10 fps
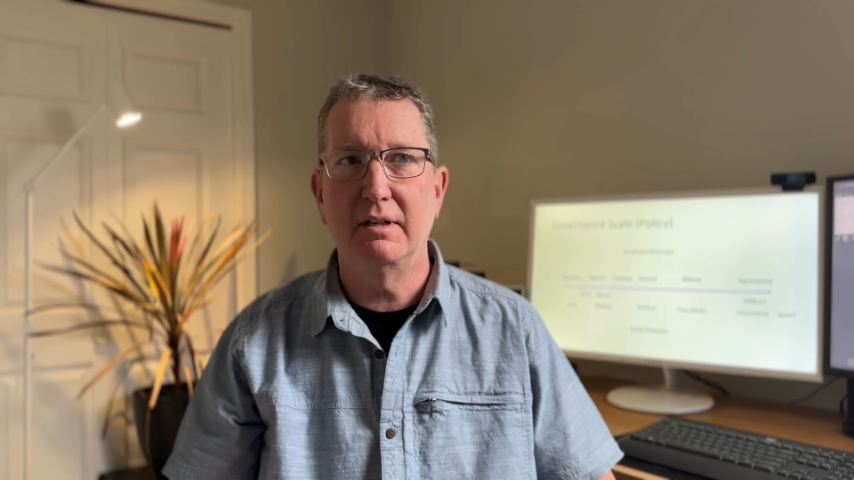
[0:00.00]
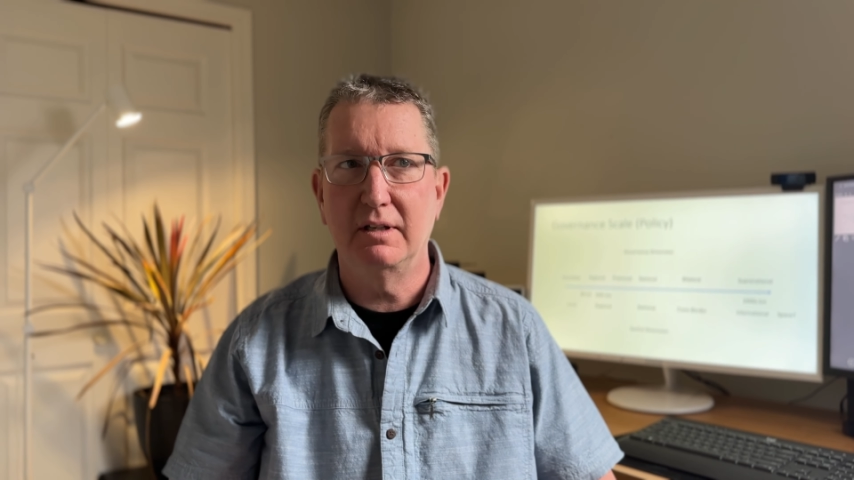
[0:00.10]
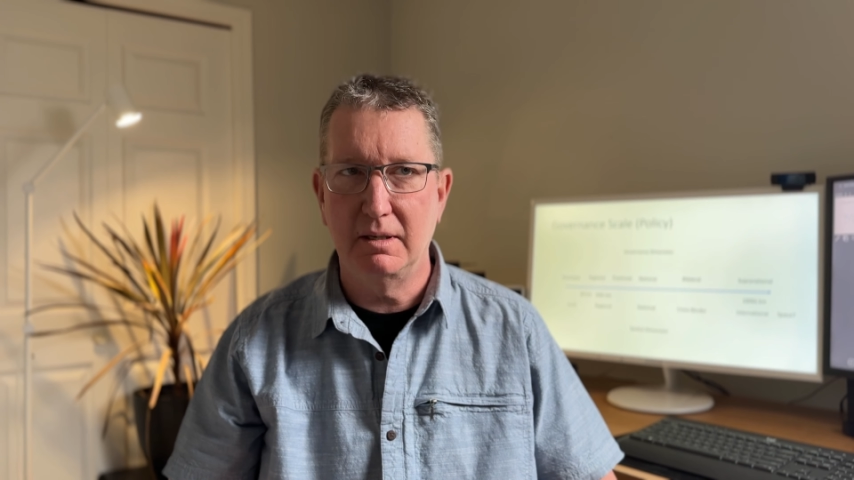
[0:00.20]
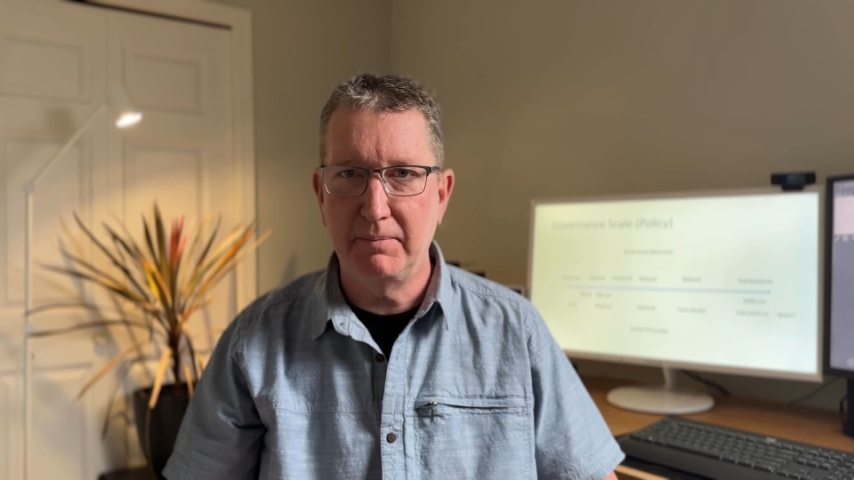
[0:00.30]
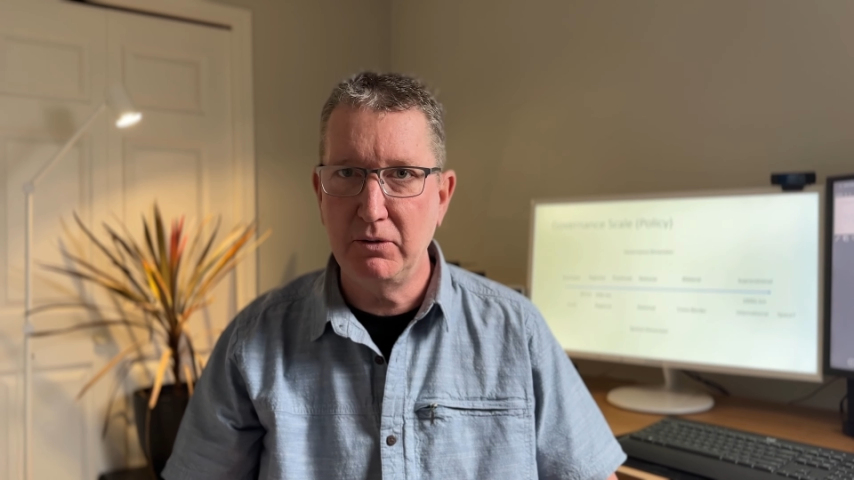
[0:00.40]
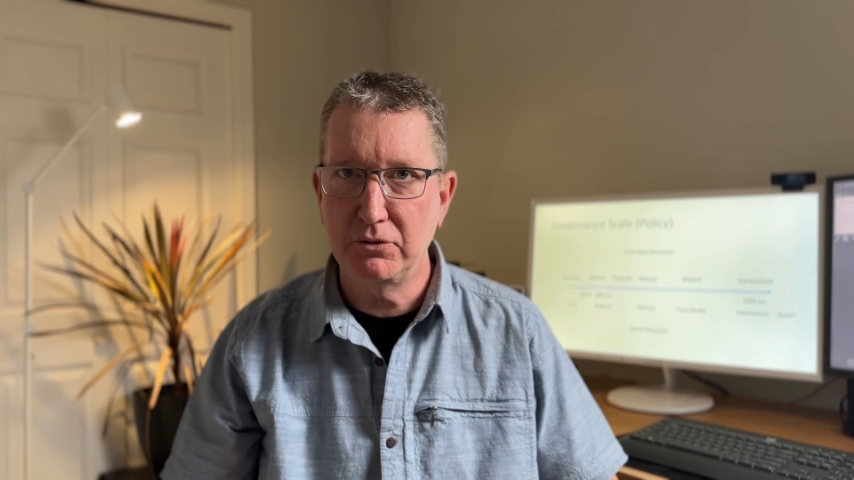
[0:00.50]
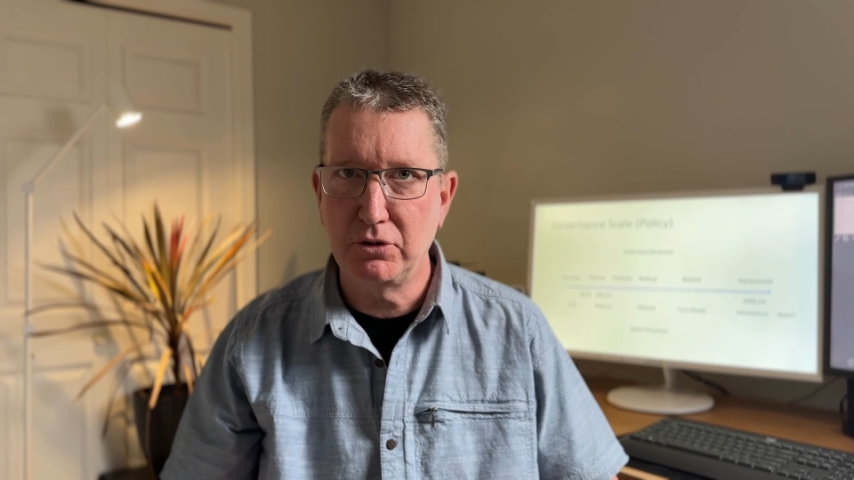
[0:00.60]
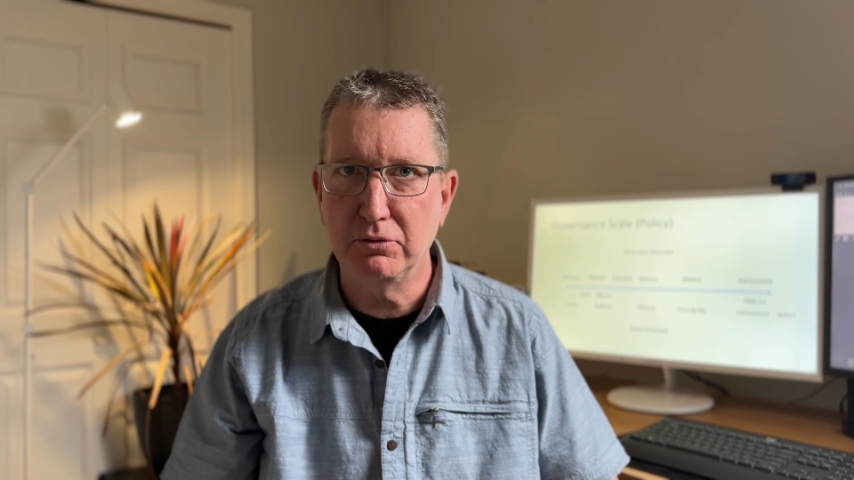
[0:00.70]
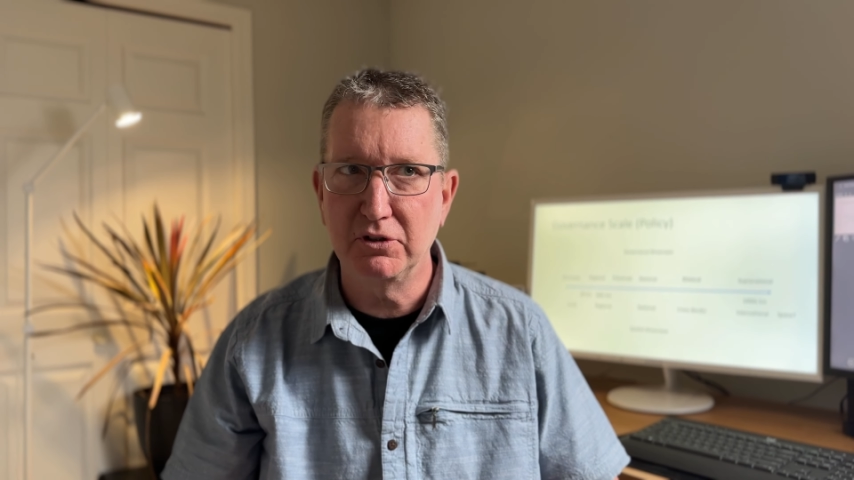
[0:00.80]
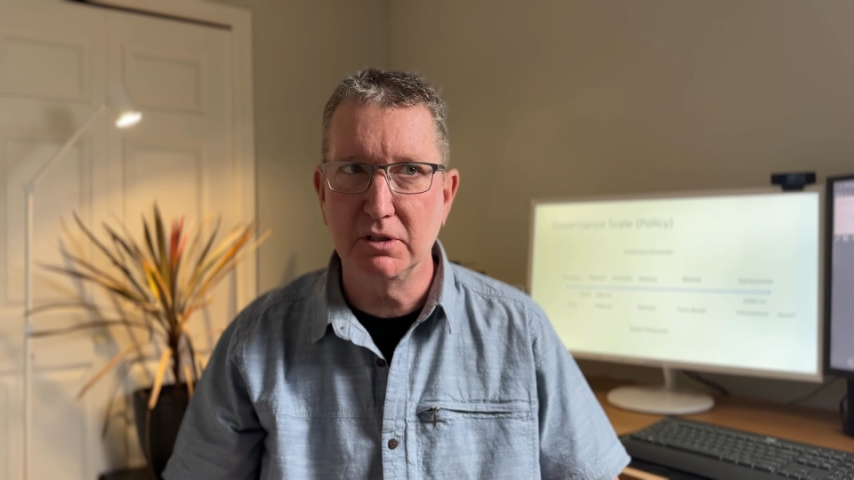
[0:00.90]
about
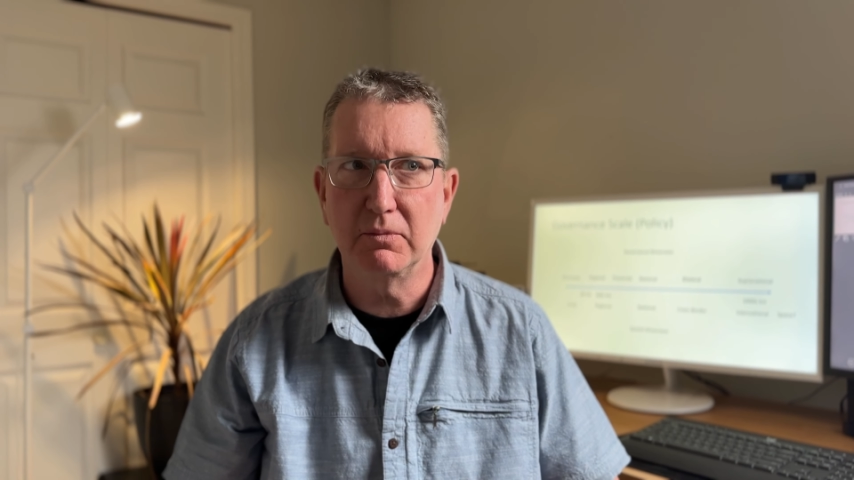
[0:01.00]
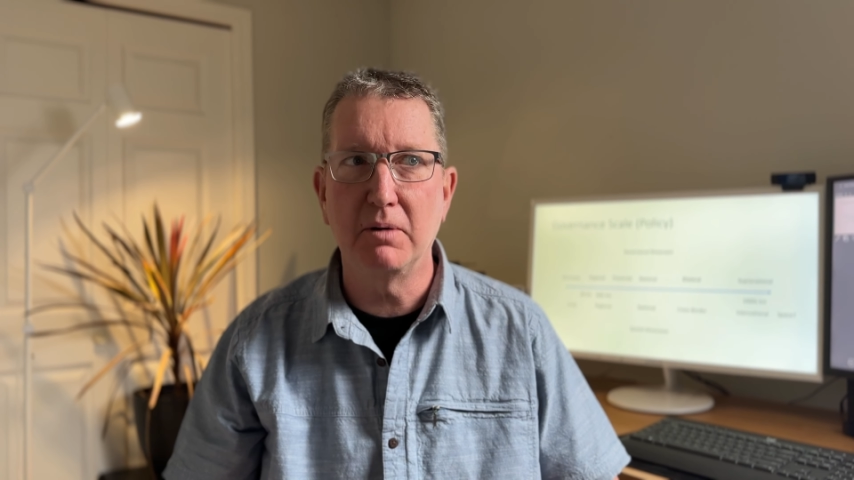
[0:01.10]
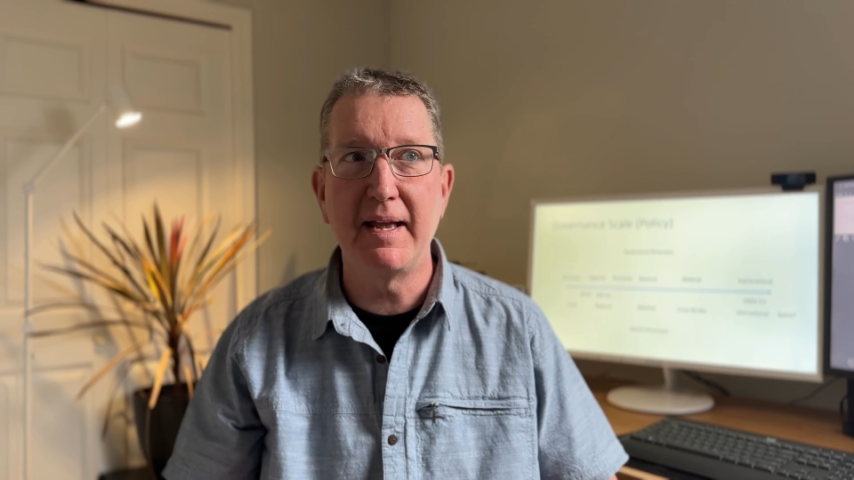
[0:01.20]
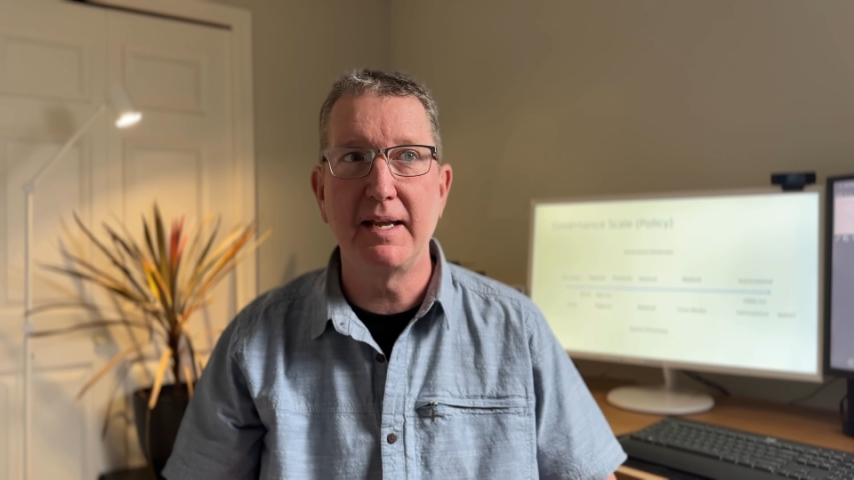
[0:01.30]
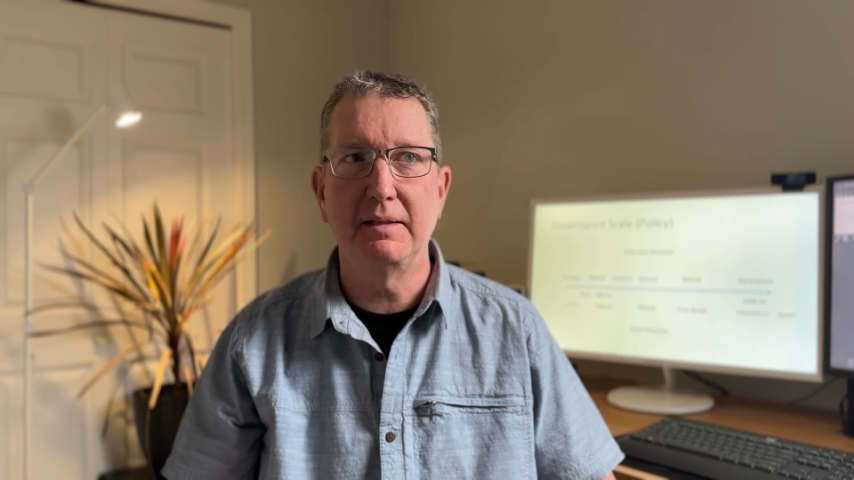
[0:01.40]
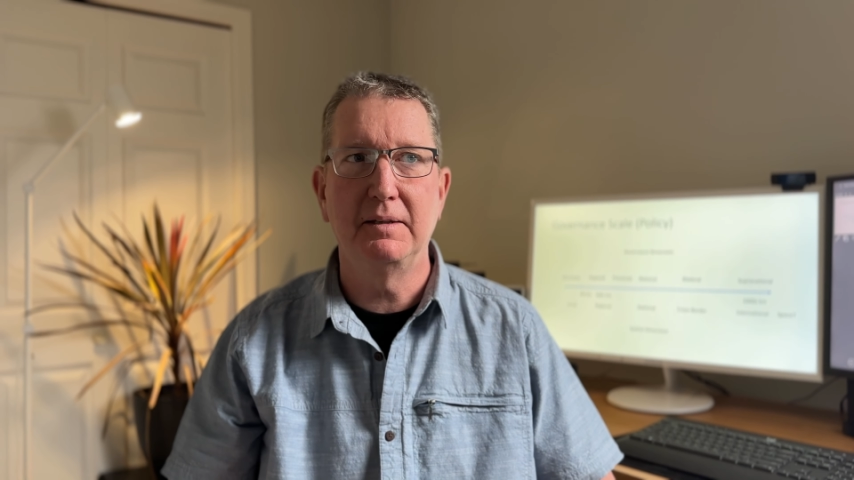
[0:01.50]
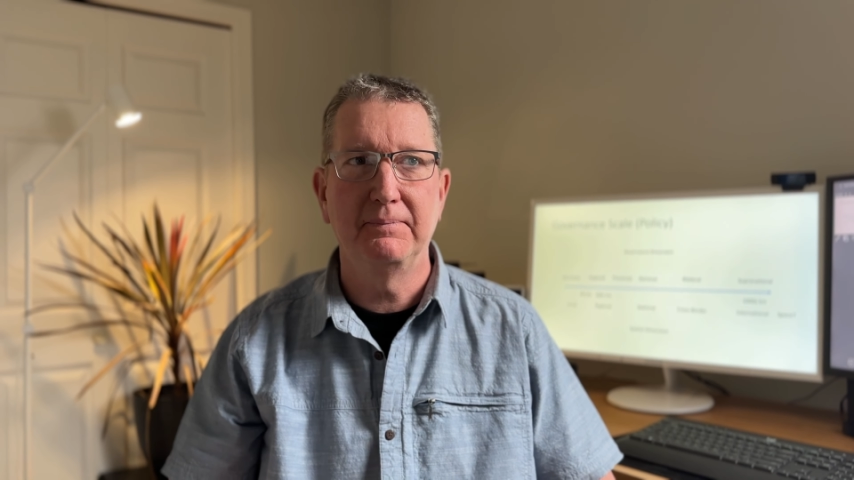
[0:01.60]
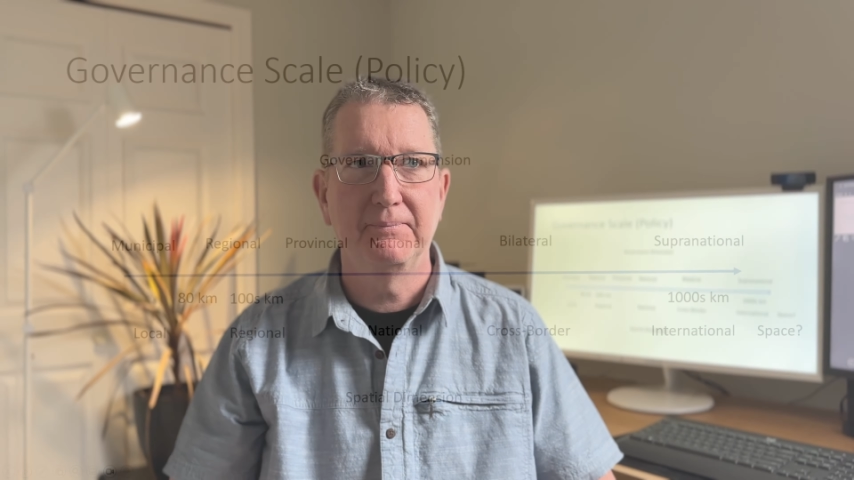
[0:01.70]
tourism are made.